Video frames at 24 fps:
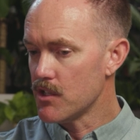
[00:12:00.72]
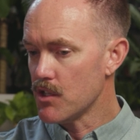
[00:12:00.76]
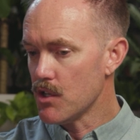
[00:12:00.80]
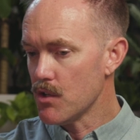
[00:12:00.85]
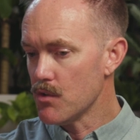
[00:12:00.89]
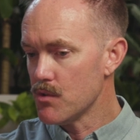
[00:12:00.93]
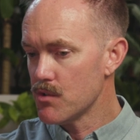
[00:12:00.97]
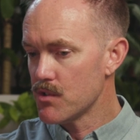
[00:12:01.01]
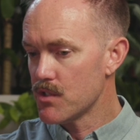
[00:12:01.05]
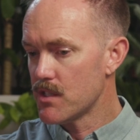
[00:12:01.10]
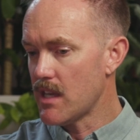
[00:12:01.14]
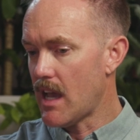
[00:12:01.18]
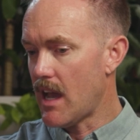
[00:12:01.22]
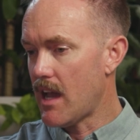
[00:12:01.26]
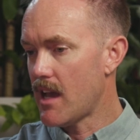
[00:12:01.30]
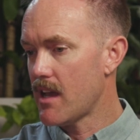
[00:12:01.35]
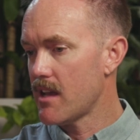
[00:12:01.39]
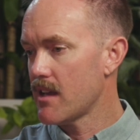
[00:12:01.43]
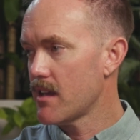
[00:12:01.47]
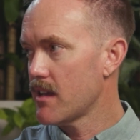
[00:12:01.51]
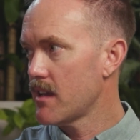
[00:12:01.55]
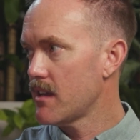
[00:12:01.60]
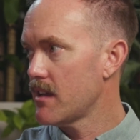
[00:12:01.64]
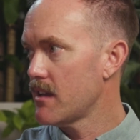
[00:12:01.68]
use
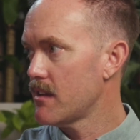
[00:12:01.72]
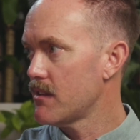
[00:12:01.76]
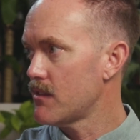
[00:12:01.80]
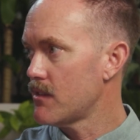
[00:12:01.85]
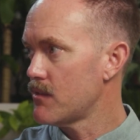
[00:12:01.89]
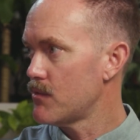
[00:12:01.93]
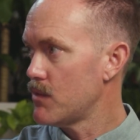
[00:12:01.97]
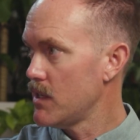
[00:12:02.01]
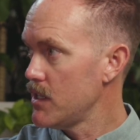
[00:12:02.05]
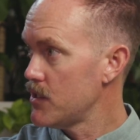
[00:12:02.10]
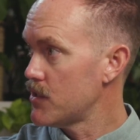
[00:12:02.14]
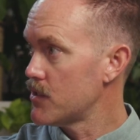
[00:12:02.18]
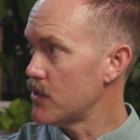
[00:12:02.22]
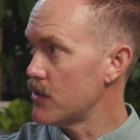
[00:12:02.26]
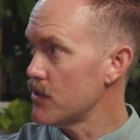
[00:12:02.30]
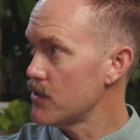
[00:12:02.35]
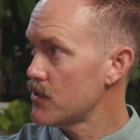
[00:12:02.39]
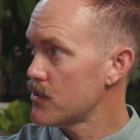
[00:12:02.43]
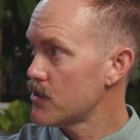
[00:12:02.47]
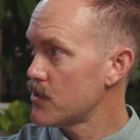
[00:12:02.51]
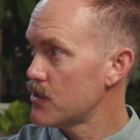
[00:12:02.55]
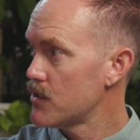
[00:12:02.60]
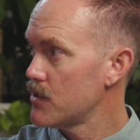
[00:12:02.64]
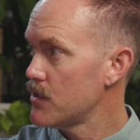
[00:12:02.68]
that
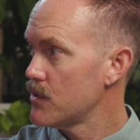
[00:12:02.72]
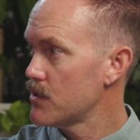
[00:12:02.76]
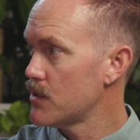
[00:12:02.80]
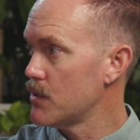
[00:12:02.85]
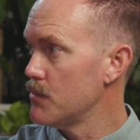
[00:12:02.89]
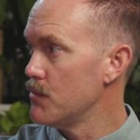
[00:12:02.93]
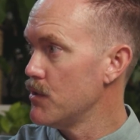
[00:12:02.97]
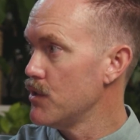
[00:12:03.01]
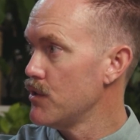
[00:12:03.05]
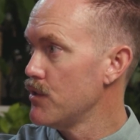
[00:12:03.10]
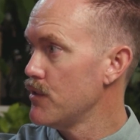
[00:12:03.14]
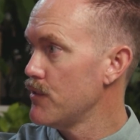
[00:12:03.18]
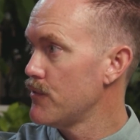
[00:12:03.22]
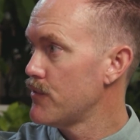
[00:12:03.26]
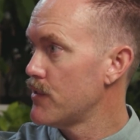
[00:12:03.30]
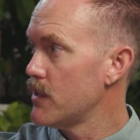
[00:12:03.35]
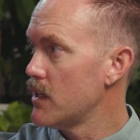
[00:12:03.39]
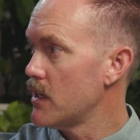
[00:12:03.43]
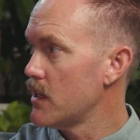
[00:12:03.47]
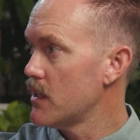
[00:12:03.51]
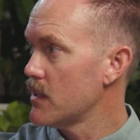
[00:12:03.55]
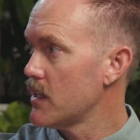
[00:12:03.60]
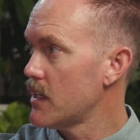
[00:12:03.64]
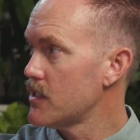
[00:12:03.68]
research to move
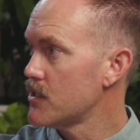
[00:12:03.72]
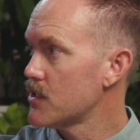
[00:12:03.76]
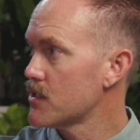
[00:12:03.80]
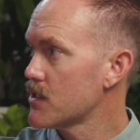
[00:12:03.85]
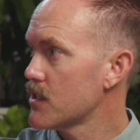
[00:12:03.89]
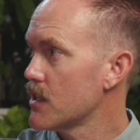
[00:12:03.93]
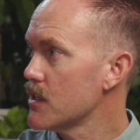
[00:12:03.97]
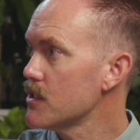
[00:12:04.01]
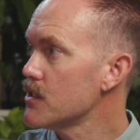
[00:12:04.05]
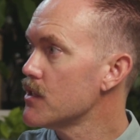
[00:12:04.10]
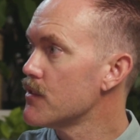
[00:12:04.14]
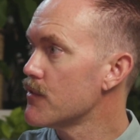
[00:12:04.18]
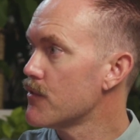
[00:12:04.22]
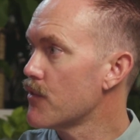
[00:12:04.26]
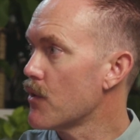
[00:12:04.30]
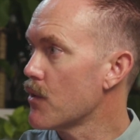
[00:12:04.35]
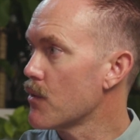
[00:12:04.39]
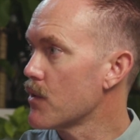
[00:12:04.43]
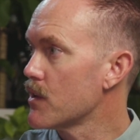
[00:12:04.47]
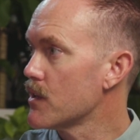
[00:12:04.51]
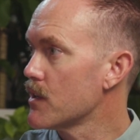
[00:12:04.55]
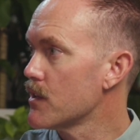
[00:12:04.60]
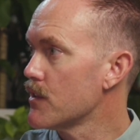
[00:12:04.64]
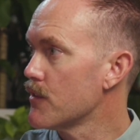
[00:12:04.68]
the legislation
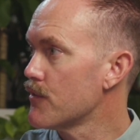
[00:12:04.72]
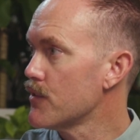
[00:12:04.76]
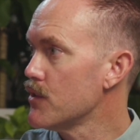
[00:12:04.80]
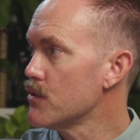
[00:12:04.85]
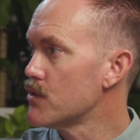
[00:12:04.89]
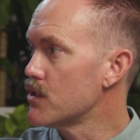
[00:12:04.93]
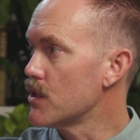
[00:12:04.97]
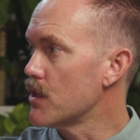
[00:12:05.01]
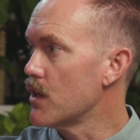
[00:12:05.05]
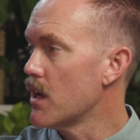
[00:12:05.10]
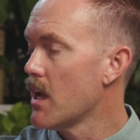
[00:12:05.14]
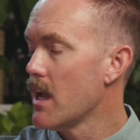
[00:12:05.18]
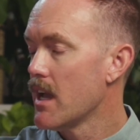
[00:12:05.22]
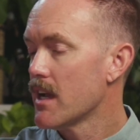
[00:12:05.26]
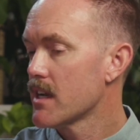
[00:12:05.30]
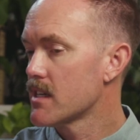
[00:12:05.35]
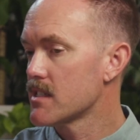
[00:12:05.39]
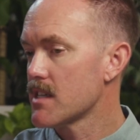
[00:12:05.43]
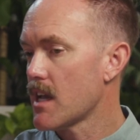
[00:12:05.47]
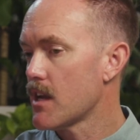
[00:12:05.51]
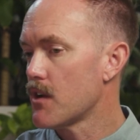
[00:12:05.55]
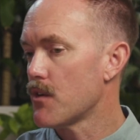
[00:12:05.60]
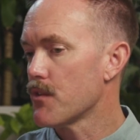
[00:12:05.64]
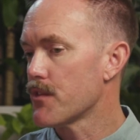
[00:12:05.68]
forward in the future.
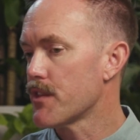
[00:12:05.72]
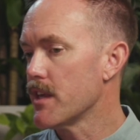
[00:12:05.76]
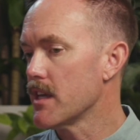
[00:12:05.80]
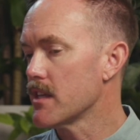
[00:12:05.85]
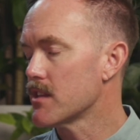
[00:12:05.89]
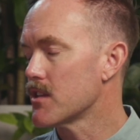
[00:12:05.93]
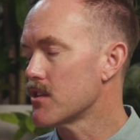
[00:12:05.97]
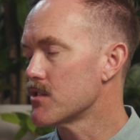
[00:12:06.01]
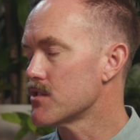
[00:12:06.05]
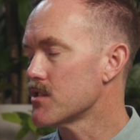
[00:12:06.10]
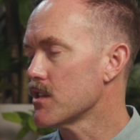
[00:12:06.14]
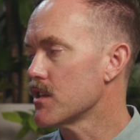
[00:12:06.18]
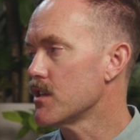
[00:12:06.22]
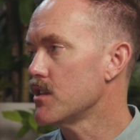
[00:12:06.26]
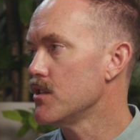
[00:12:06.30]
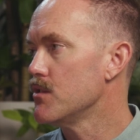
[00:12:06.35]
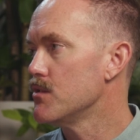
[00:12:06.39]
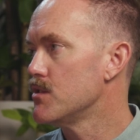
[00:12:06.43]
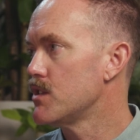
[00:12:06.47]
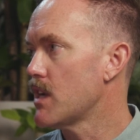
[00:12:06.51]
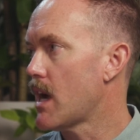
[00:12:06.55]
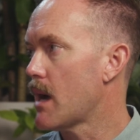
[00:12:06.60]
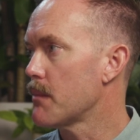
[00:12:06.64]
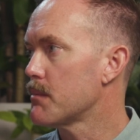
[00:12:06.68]
Because I don't think there's a
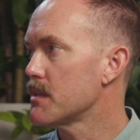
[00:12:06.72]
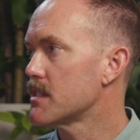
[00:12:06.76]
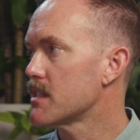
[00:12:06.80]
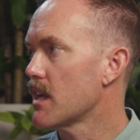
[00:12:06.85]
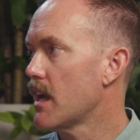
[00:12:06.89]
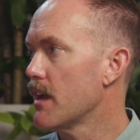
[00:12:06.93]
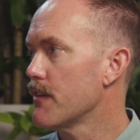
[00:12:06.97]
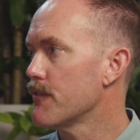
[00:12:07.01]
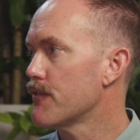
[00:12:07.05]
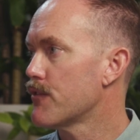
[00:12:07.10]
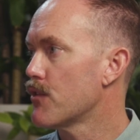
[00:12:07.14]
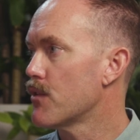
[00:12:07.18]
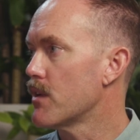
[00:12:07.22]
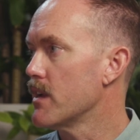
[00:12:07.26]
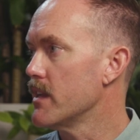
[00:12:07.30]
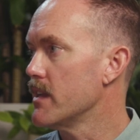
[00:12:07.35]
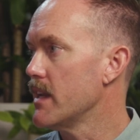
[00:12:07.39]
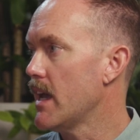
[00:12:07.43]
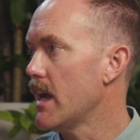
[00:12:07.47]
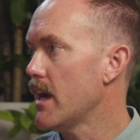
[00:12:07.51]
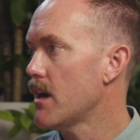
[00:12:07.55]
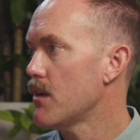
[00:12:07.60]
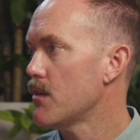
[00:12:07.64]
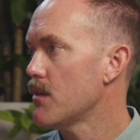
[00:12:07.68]
huge appetite for it
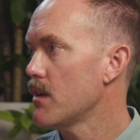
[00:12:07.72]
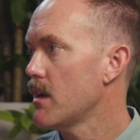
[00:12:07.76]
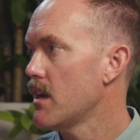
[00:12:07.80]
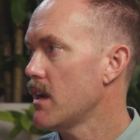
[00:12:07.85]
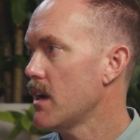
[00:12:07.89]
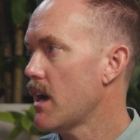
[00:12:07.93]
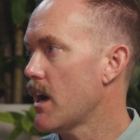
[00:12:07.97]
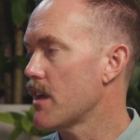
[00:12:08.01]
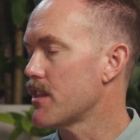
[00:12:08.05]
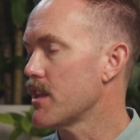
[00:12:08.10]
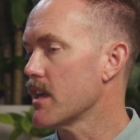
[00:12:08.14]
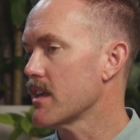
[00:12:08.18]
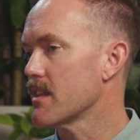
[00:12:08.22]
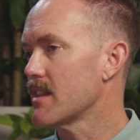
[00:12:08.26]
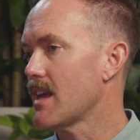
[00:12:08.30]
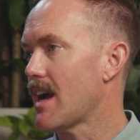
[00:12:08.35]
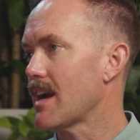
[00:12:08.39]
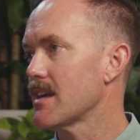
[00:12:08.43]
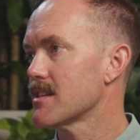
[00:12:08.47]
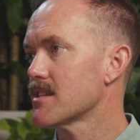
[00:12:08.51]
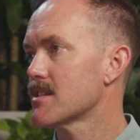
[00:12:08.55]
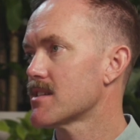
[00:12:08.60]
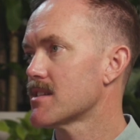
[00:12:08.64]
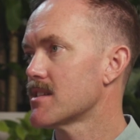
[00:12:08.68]
now. I think
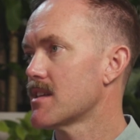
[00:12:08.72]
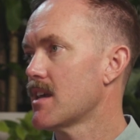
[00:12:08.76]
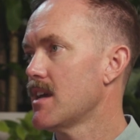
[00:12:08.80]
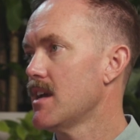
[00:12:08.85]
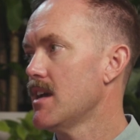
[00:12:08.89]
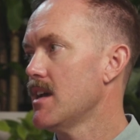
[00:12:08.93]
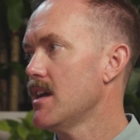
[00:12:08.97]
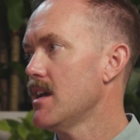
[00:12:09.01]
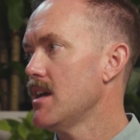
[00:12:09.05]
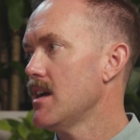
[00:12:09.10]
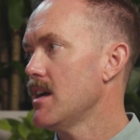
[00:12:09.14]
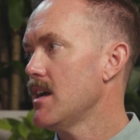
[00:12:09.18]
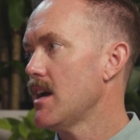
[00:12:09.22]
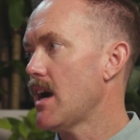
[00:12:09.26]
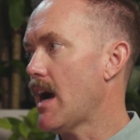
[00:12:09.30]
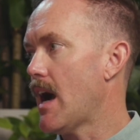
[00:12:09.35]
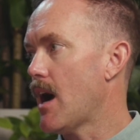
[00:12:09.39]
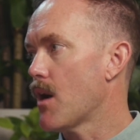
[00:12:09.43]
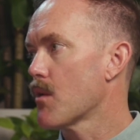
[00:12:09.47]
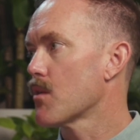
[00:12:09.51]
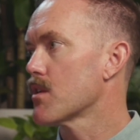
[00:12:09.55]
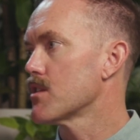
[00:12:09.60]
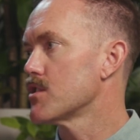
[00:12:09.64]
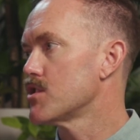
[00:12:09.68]
that's
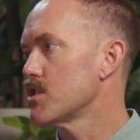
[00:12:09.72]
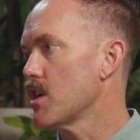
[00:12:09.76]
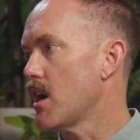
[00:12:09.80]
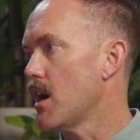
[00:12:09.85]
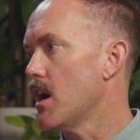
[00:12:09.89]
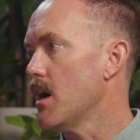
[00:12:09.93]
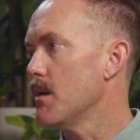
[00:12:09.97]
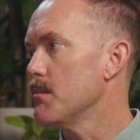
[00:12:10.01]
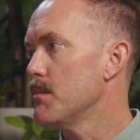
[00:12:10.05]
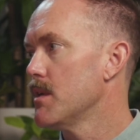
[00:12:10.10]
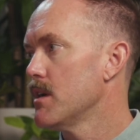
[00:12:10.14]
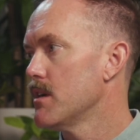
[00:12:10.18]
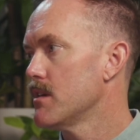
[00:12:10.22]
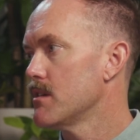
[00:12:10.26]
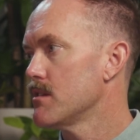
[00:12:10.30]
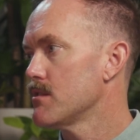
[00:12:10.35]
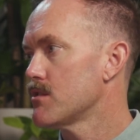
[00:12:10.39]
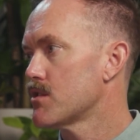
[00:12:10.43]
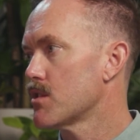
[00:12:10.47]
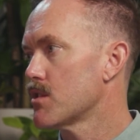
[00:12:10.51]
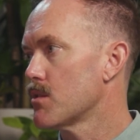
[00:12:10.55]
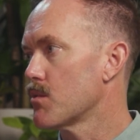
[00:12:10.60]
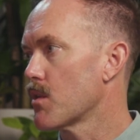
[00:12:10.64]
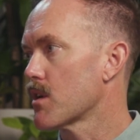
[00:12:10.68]
our job
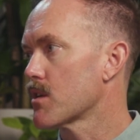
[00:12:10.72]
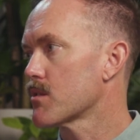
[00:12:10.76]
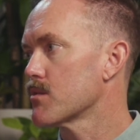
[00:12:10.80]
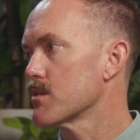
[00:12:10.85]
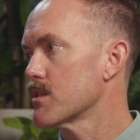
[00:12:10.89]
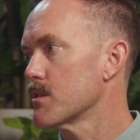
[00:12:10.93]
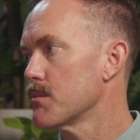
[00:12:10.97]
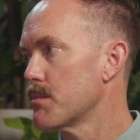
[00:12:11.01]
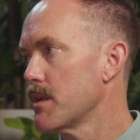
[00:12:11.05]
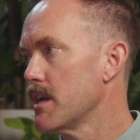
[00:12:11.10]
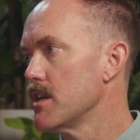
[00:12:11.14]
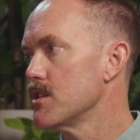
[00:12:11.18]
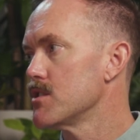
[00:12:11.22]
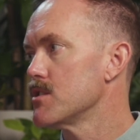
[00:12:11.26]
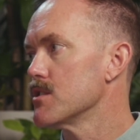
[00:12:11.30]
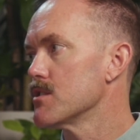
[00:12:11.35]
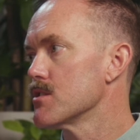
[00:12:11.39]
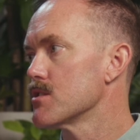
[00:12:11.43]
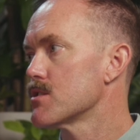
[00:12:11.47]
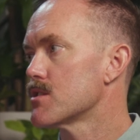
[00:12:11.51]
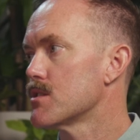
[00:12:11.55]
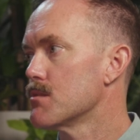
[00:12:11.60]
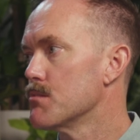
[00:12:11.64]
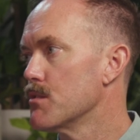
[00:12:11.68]
to work with the
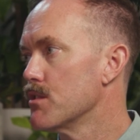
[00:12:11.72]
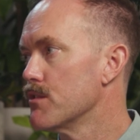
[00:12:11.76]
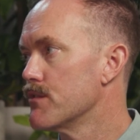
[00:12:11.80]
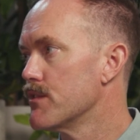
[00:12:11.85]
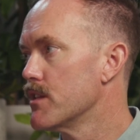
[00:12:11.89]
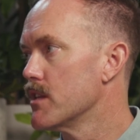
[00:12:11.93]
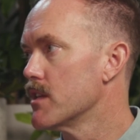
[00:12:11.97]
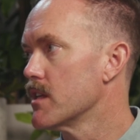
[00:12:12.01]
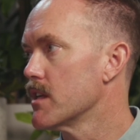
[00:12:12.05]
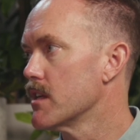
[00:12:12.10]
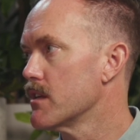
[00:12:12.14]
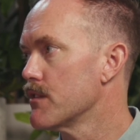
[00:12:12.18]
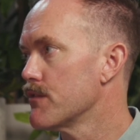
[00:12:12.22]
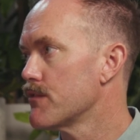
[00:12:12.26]
patients to move the needle